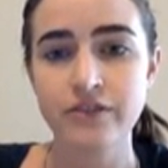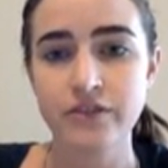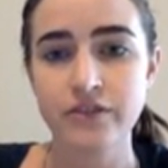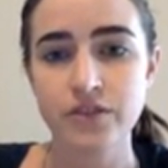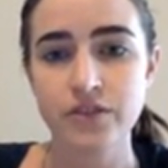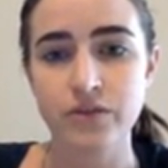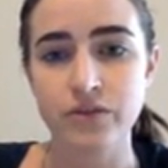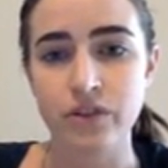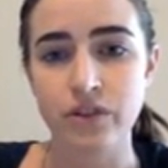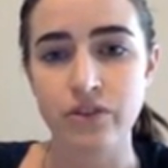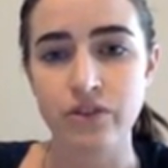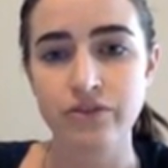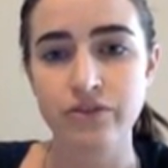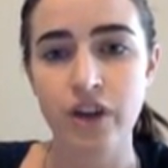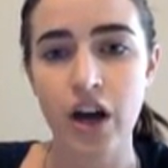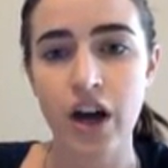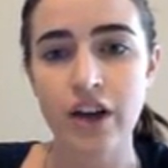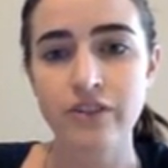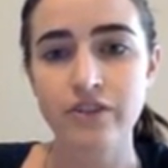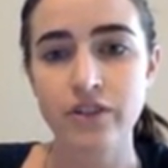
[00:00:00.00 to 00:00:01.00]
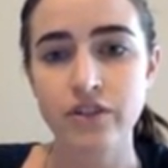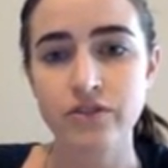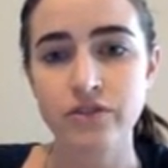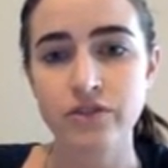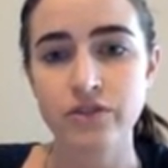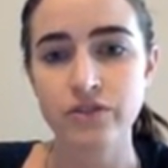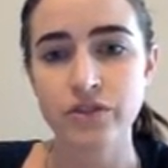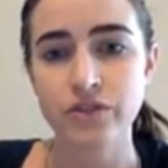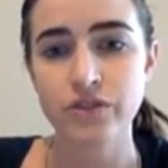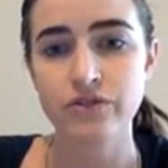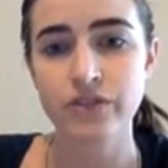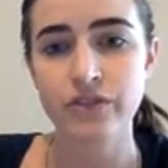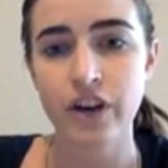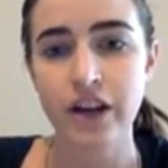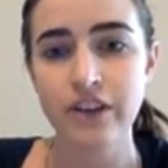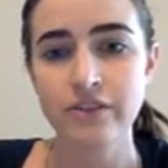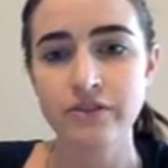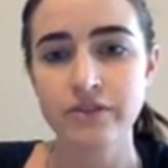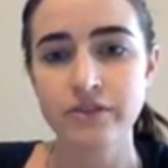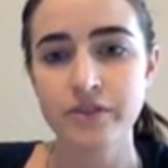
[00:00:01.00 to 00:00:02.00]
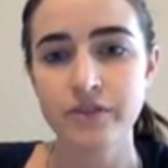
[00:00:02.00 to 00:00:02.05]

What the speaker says: So we've got 5 over root 5.